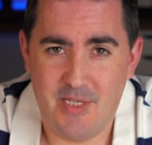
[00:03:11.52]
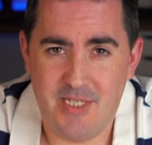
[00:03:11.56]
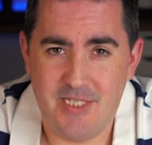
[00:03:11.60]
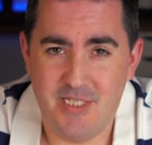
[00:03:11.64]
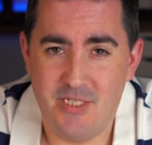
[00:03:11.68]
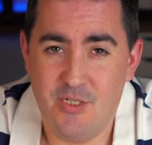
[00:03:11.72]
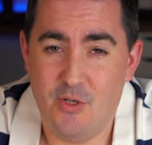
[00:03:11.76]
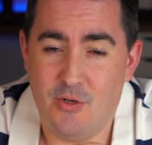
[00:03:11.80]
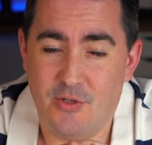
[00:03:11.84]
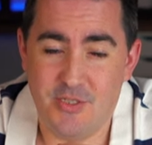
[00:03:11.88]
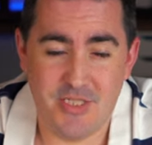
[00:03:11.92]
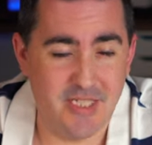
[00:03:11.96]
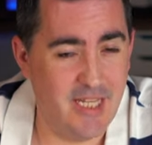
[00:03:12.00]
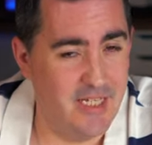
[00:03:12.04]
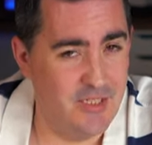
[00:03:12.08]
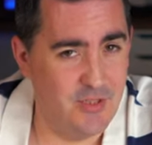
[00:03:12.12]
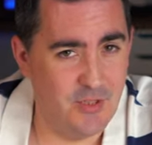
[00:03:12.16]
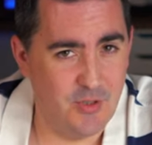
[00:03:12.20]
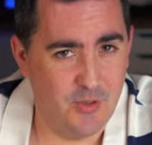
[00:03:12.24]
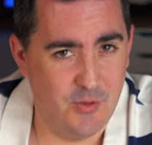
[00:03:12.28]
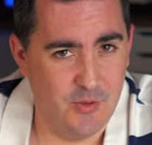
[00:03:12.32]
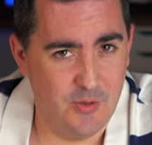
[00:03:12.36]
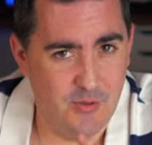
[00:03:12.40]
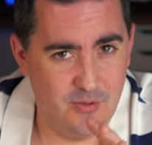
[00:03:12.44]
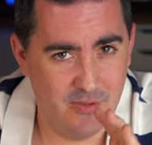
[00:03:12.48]
but it's not
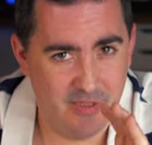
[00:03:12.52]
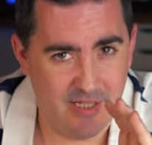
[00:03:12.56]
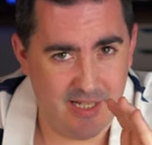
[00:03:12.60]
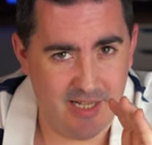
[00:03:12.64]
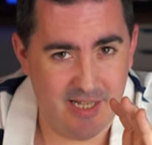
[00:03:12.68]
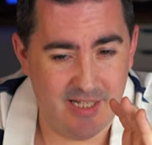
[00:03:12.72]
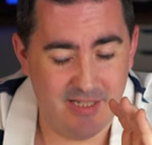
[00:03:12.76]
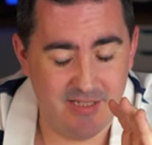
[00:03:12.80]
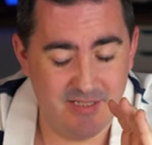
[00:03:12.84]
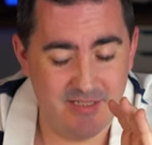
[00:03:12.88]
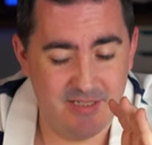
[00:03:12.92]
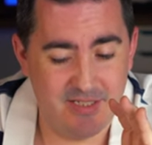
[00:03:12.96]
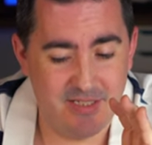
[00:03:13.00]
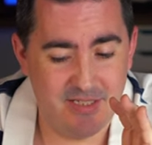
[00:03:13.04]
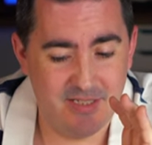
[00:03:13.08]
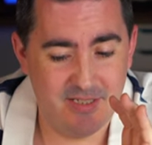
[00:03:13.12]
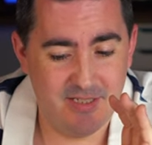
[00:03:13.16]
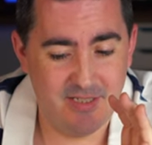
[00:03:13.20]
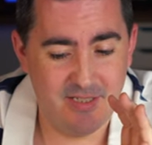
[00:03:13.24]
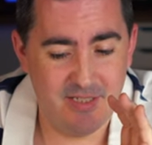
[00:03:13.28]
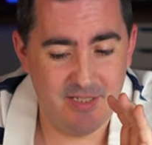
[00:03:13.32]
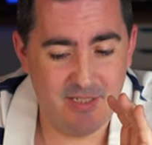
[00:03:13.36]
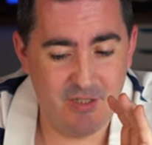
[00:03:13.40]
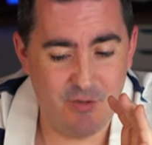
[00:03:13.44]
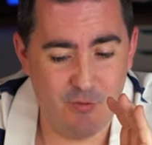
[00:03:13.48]
essential, and
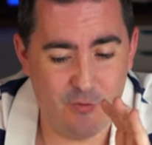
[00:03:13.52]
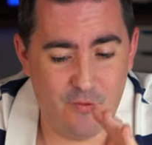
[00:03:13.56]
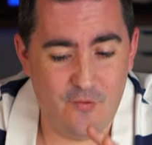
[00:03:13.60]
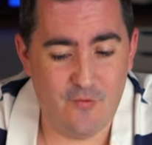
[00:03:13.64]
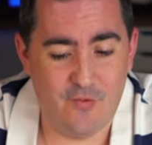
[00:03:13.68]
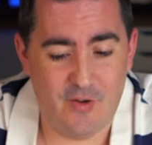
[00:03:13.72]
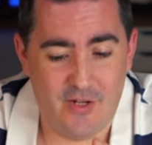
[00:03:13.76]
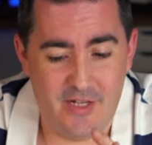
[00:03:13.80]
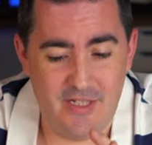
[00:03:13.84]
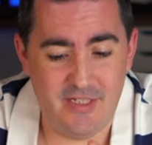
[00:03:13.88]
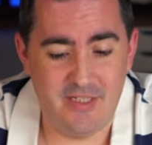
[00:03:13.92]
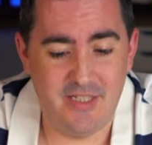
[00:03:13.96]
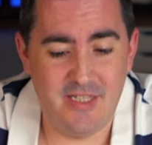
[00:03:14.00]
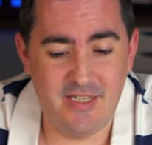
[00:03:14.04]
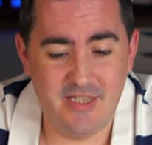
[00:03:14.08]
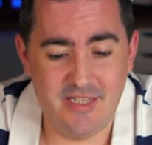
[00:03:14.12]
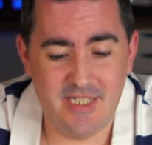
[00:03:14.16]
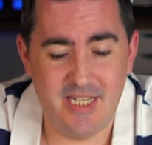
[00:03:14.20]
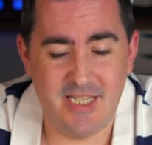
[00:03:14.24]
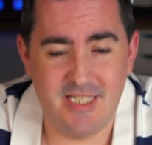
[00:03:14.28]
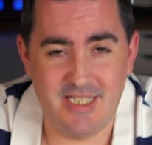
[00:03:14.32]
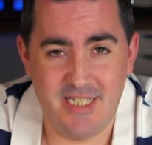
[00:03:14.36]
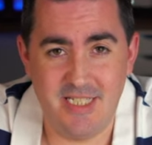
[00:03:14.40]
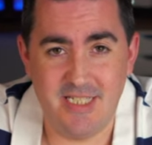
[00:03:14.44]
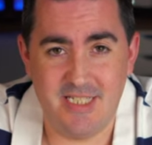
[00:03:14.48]
you'll find that
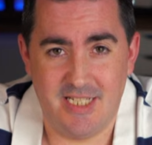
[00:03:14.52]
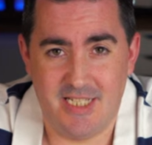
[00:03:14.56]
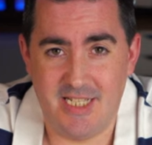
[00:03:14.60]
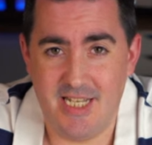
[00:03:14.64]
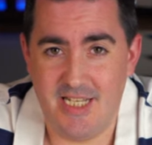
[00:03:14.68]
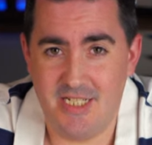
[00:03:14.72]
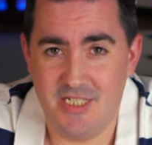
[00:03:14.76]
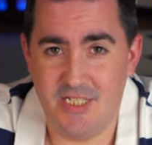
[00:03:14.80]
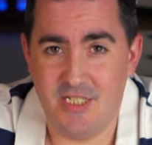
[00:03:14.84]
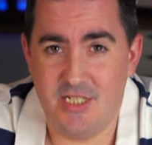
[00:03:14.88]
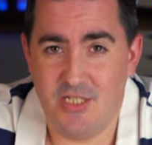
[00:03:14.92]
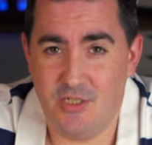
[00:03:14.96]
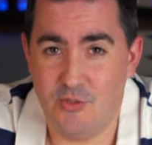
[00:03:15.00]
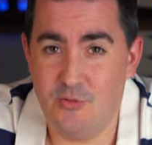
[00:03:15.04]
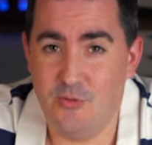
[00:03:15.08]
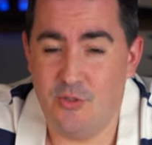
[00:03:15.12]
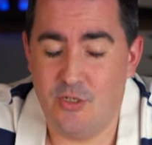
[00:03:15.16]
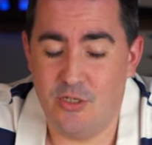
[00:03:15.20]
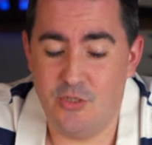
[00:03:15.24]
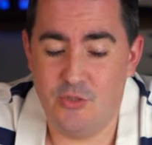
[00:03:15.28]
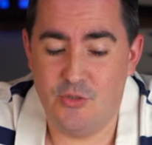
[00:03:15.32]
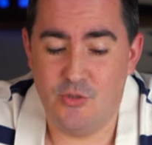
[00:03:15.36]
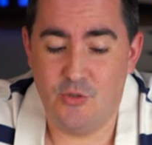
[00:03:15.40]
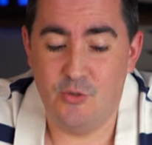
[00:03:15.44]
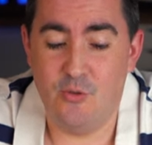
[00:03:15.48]
this is a lens you
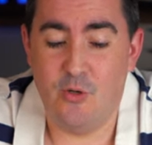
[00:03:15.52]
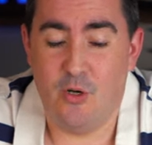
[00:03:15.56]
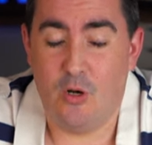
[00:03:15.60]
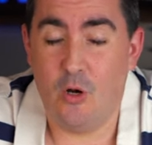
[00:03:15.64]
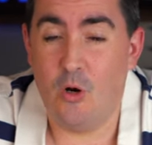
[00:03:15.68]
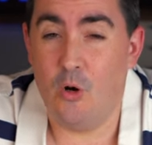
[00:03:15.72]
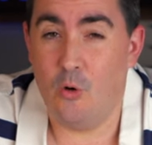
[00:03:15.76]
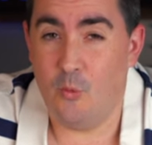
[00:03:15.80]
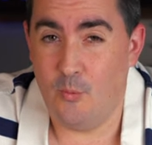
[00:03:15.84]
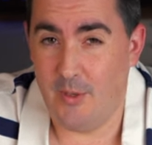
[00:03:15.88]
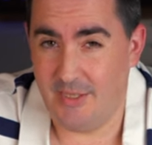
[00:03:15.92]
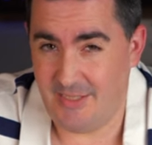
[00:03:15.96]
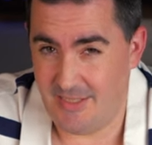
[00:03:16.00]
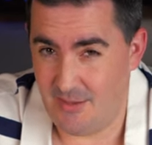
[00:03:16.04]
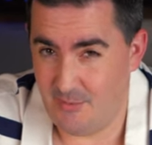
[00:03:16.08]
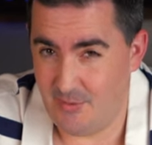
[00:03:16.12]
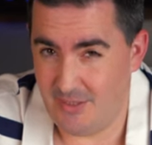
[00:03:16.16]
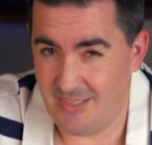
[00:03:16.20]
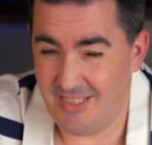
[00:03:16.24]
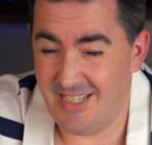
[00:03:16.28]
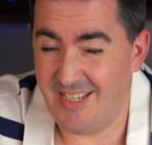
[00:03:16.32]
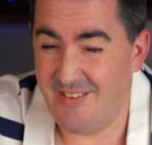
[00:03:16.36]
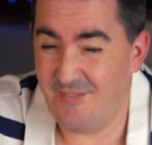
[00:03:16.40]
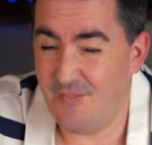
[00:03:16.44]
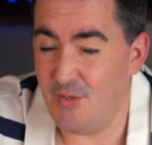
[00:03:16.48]
could shoot a whole wedding
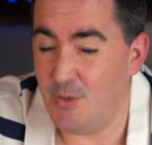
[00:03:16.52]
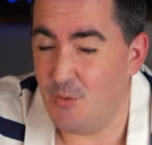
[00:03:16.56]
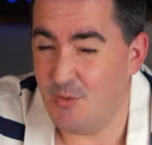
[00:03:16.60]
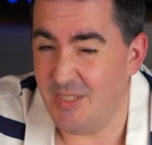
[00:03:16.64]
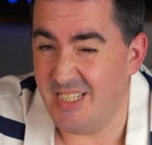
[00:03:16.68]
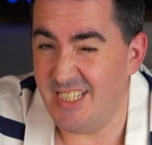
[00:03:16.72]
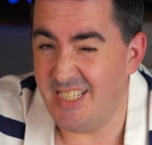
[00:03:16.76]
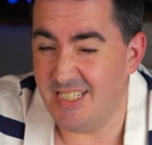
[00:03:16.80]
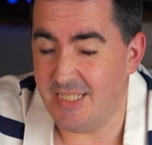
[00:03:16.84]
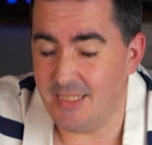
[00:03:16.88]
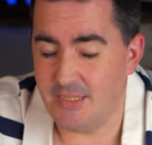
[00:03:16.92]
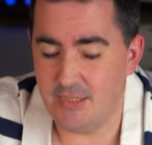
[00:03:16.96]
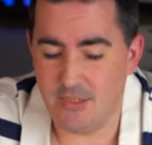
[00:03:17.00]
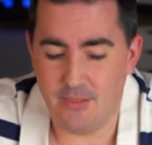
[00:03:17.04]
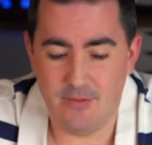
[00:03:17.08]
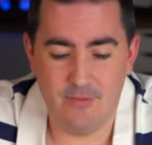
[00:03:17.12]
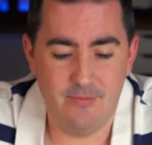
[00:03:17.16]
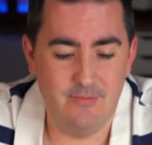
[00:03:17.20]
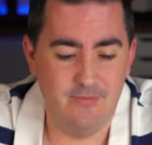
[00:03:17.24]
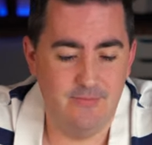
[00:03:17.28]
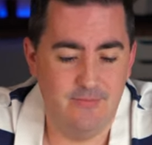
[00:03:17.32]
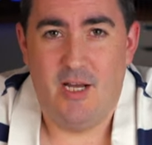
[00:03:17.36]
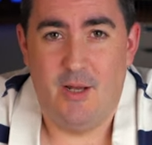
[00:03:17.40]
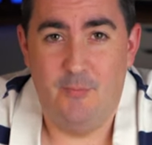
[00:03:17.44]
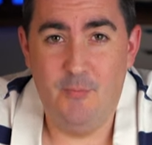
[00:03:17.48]
with if you needed
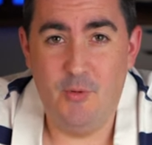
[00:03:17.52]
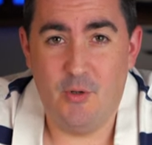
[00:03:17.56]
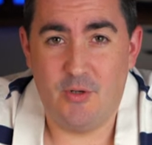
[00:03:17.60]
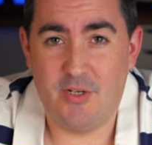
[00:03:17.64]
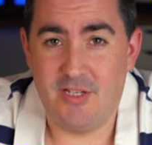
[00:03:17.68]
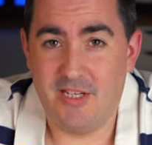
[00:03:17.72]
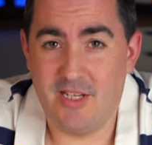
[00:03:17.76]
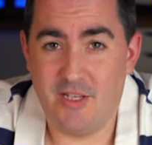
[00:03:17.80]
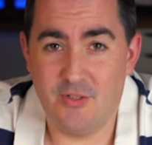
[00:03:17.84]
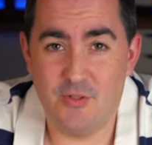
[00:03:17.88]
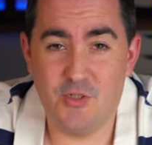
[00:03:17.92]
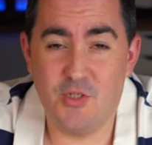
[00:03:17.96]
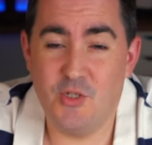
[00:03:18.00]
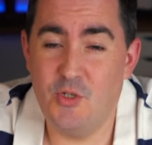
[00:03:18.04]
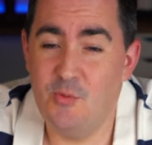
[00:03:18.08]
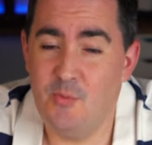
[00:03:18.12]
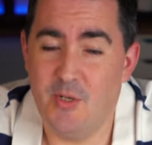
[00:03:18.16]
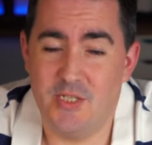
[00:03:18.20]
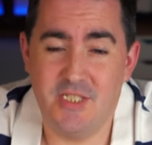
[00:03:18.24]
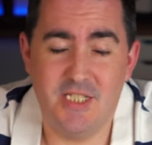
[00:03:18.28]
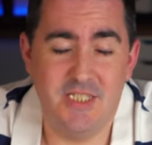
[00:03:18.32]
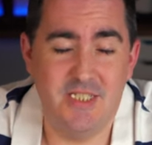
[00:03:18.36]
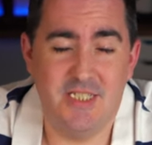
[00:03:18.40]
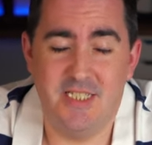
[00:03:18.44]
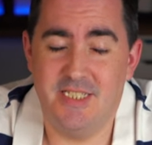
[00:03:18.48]
to. I'm not gonna go too
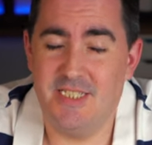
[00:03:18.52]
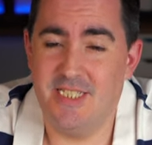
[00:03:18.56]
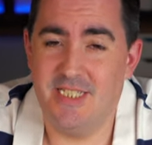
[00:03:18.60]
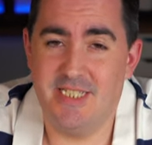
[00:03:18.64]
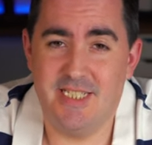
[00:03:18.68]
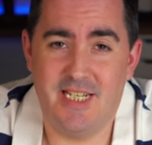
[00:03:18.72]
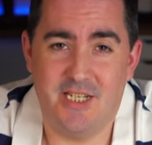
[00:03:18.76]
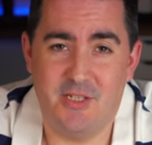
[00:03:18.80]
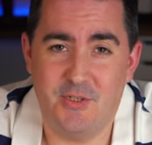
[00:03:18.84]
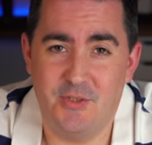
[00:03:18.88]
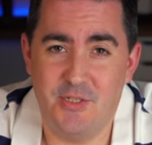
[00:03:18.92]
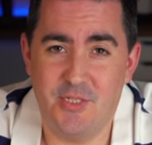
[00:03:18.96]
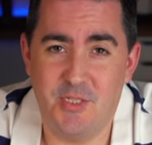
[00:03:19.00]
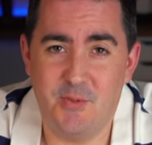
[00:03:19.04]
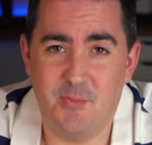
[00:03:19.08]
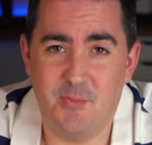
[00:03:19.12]
much into detail on the